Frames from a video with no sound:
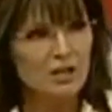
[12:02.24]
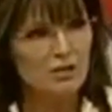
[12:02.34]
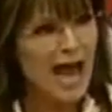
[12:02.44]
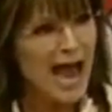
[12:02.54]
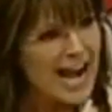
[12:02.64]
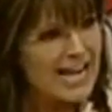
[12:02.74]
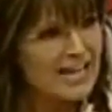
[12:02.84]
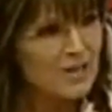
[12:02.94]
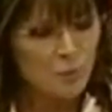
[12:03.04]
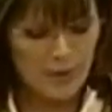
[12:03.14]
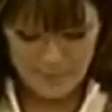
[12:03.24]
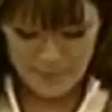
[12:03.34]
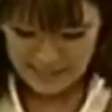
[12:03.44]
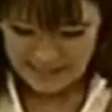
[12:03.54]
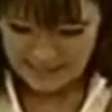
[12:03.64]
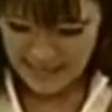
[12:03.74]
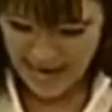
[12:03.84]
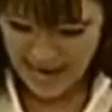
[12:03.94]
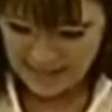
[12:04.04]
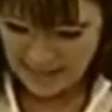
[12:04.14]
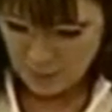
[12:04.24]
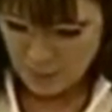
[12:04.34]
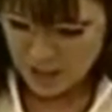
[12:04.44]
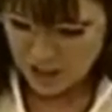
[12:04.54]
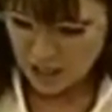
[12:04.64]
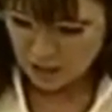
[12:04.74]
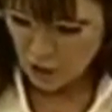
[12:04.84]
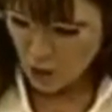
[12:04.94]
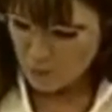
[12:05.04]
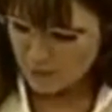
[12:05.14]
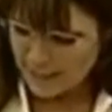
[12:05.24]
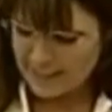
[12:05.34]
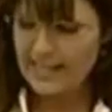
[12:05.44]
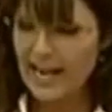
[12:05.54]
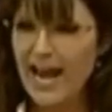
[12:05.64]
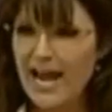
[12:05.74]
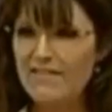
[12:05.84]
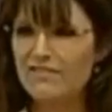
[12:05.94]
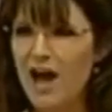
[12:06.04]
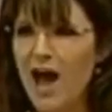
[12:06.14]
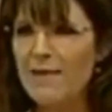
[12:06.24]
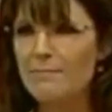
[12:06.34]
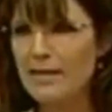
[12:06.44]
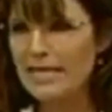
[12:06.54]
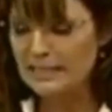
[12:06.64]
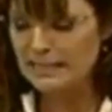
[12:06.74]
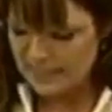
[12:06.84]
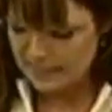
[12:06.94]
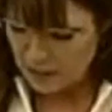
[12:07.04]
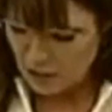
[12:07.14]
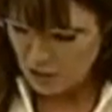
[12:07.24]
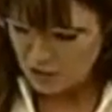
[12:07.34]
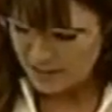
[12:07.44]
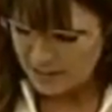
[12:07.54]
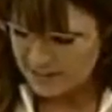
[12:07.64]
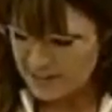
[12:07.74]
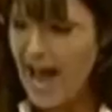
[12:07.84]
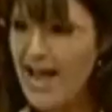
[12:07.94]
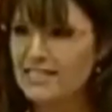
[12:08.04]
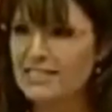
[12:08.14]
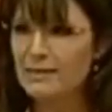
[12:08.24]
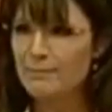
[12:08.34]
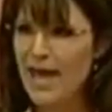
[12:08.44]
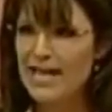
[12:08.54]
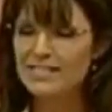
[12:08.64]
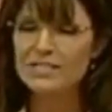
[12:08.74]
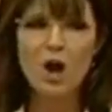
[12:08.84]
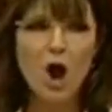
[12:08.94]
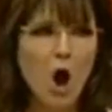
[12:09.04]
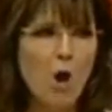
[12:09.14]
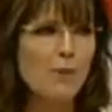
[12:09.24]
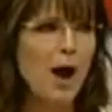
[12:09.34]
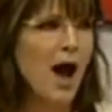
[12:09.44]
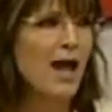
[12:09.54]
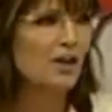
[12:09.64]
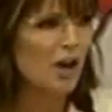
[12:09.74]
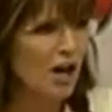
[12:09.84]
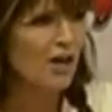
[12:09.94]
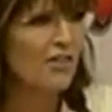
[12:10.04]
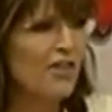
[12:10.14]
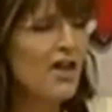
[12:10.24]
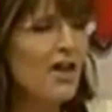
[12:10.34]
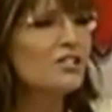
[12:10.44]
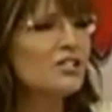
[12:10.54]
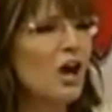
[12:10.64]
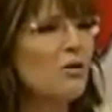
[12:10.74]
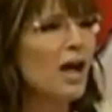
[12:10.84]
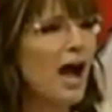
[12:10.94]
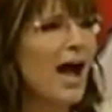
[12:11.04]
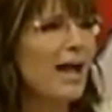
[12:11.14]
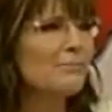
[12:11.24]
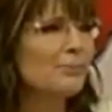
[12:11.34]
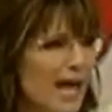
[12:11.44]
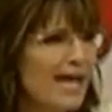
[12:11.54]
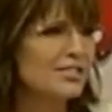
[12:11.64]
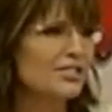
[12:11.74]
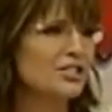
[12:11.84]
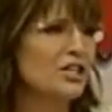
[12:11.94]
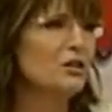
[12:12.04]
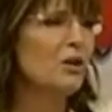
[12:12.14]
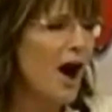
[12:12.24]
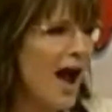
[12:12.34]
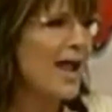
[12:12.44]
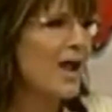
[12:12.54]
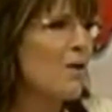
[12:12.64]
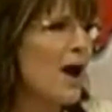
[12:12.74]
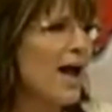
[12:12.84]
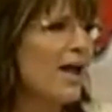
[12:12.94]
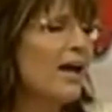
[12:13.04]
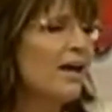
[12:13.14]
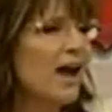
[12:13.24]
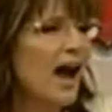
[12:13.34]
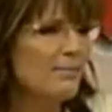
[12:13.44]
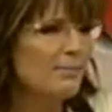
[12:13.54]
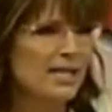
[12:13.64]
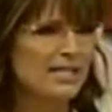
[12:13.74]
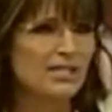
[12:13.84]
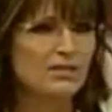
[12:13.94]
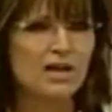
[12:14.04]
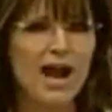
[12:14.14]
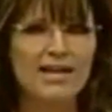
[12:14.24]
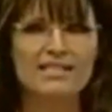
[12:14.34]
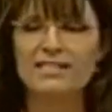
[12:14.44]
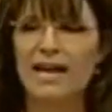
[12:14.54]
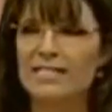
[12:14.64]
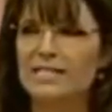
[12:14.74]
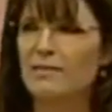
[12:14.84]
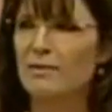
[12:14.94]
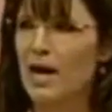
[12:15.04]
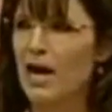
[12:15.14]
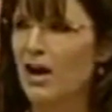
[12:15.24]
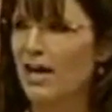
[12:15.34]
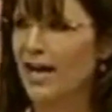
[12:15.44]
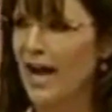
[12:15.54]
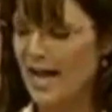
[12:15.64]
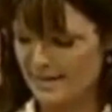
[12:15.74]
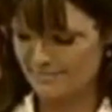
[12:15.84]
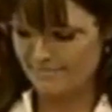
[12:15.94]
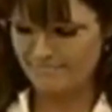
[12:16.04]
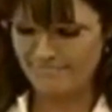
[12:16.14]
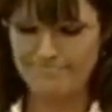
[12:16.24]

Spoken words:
United we must stand, and we shall nobly save, not meanly lose, this last best hope on earth. So God bless you, Iowa. God bless the United States of America.